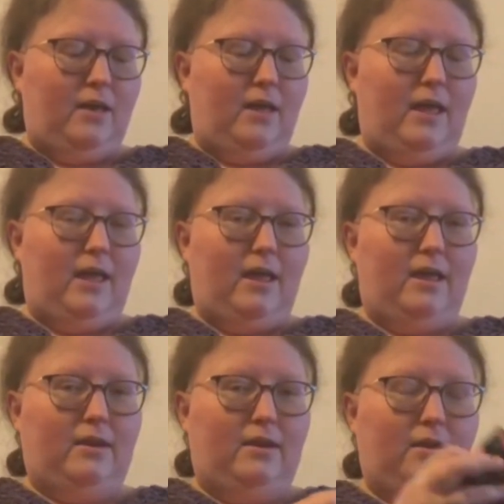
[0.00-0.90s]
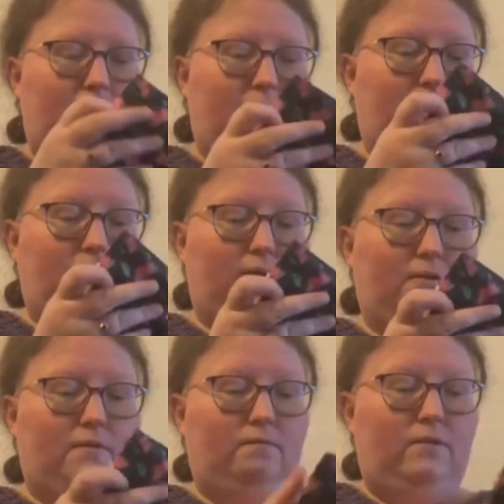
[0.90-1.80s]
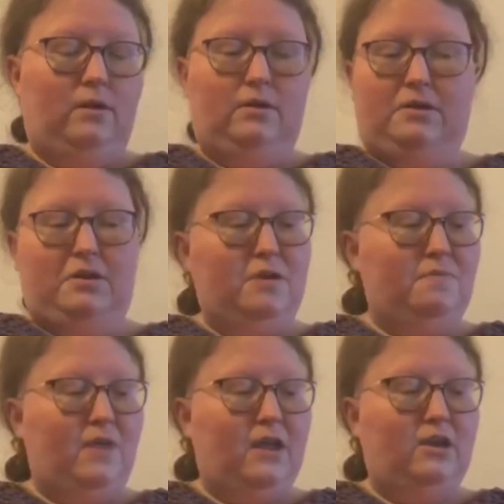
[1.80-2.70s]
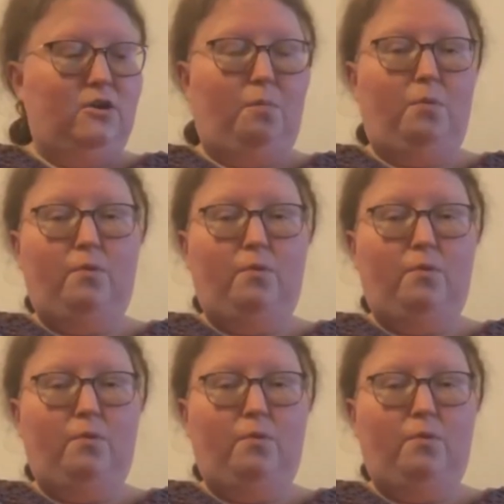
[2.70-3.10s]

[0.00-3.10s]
and keep that in your